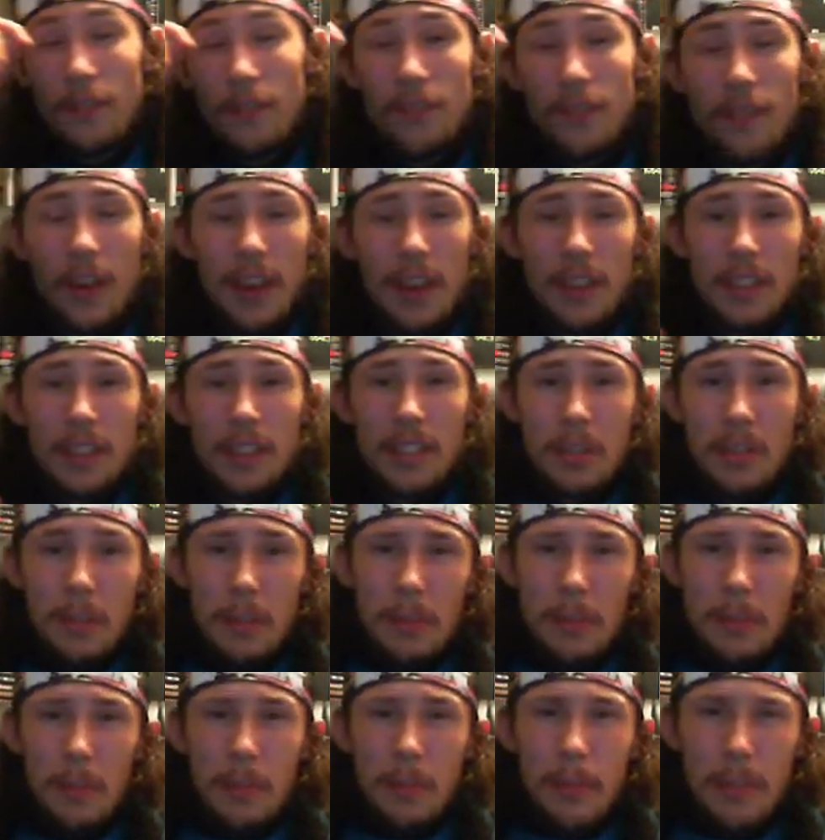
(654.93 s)
somewhere to put
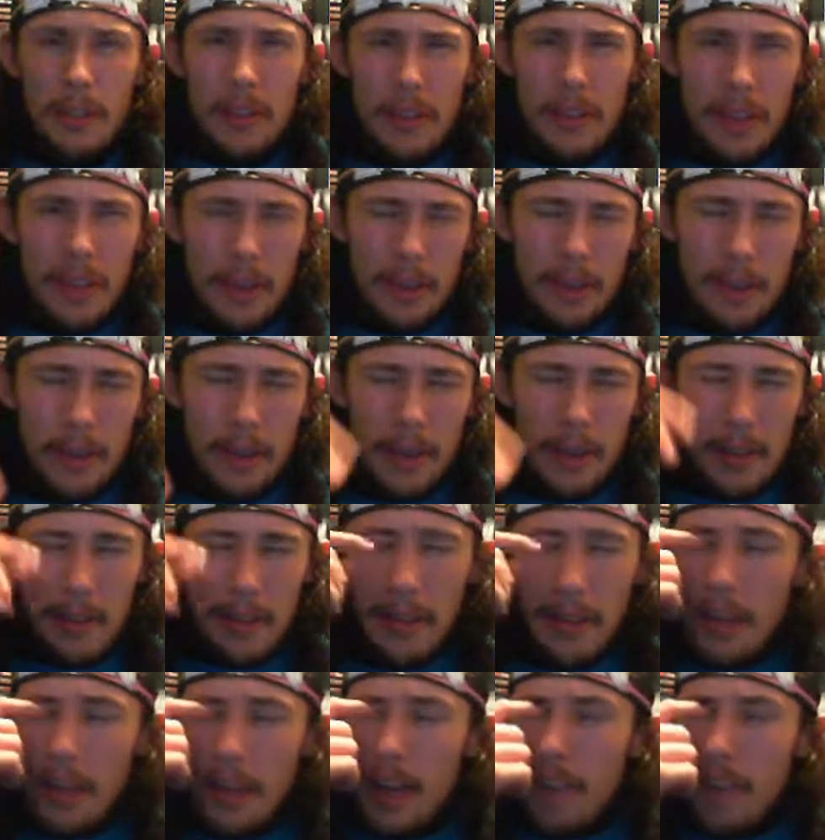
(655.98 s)
them, and
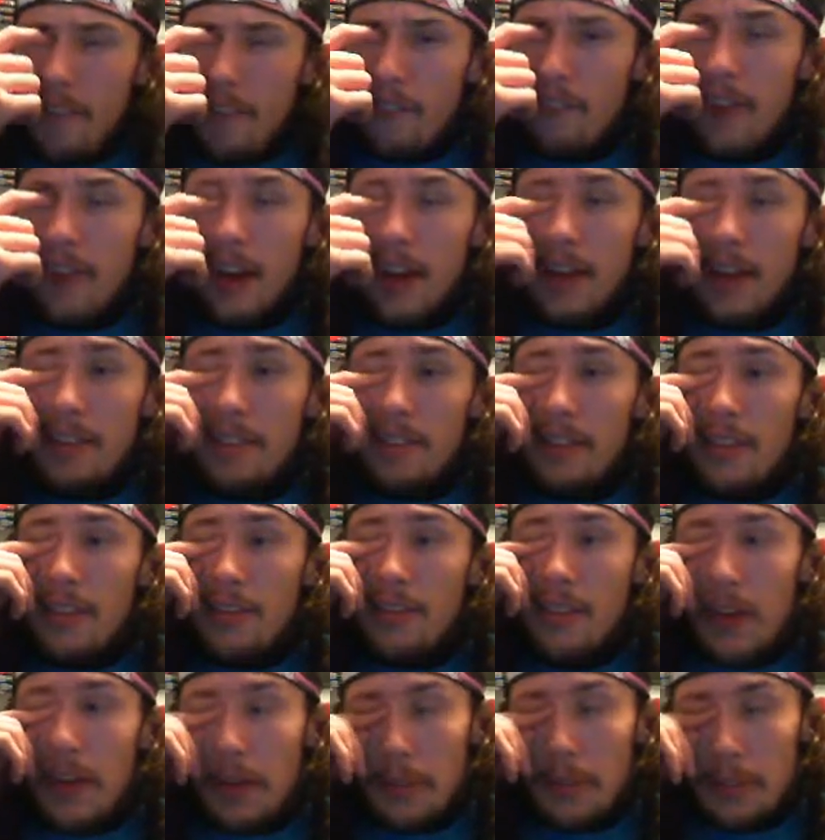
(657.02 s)
finally found
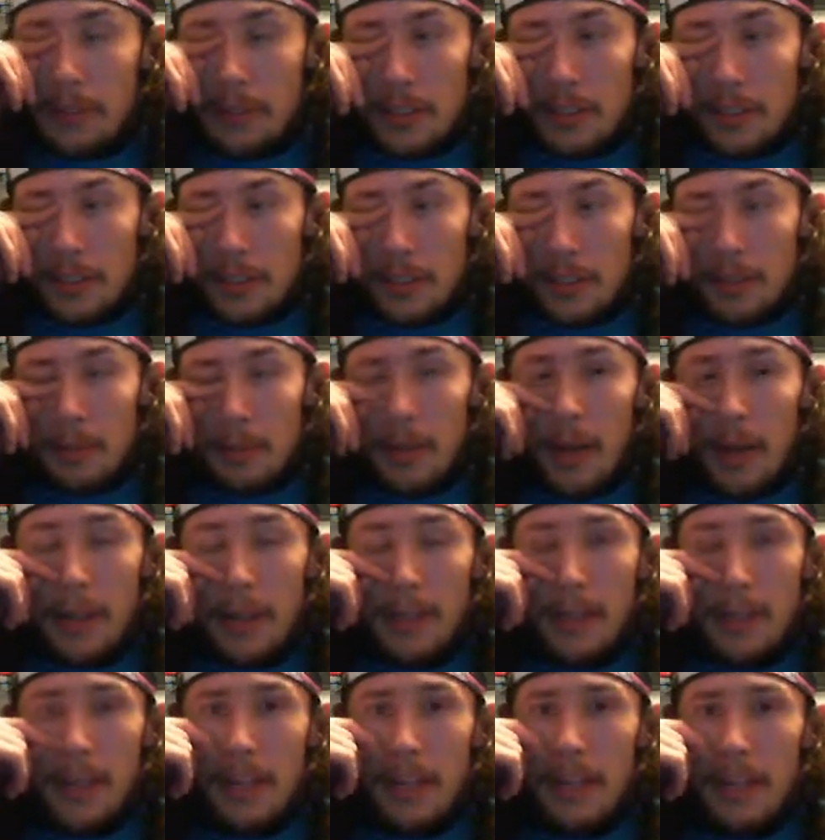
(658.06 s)
a spot that I could
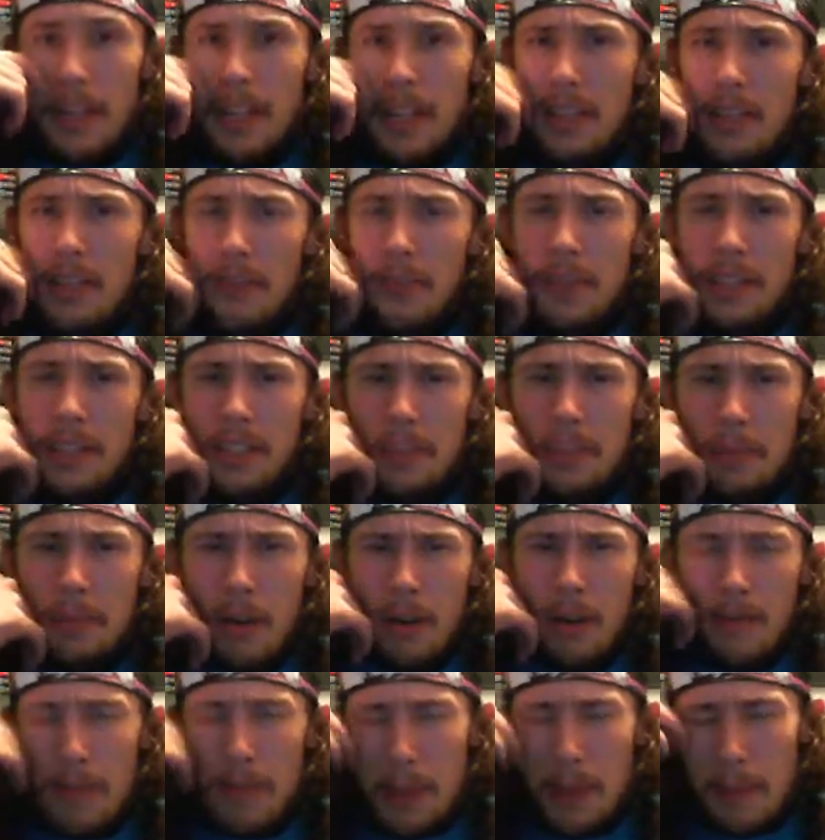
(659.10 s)
get the rest of them off my
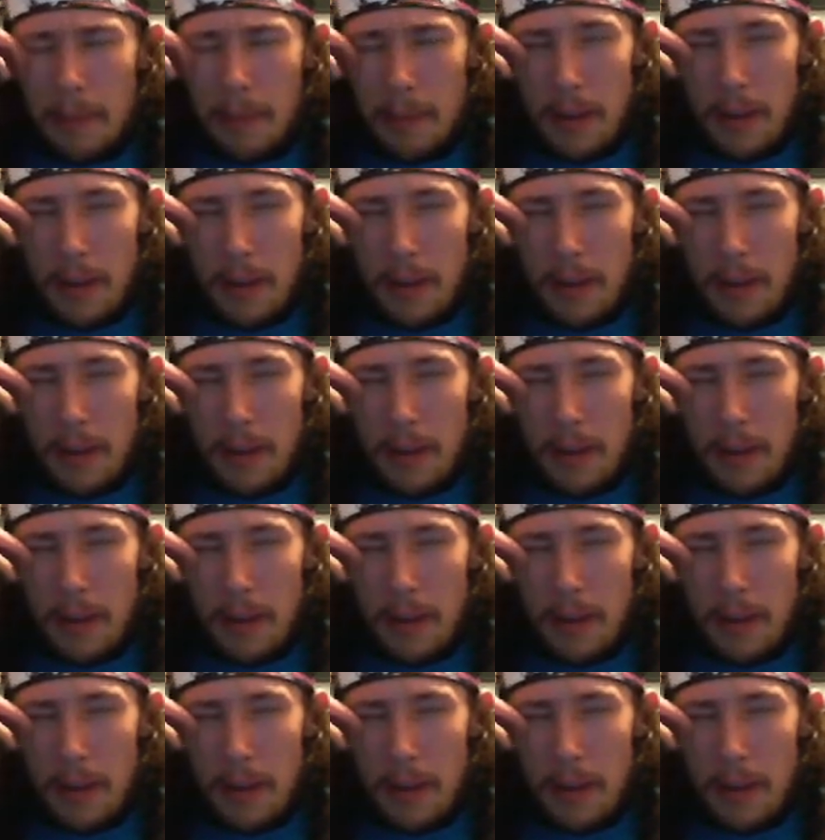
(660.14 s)
bed.